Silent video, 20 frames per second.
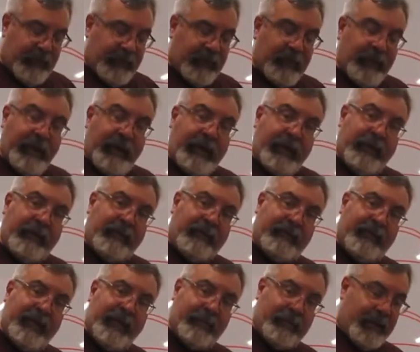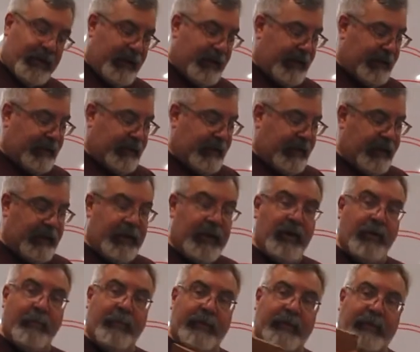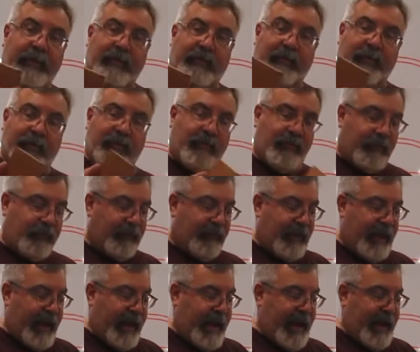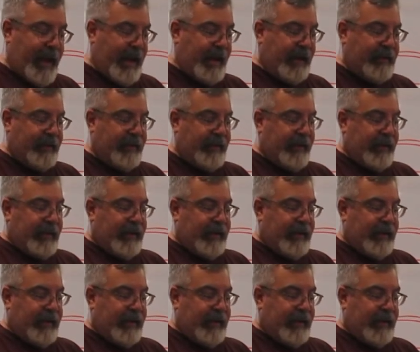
lid, same kind of thing here, but this one's flat.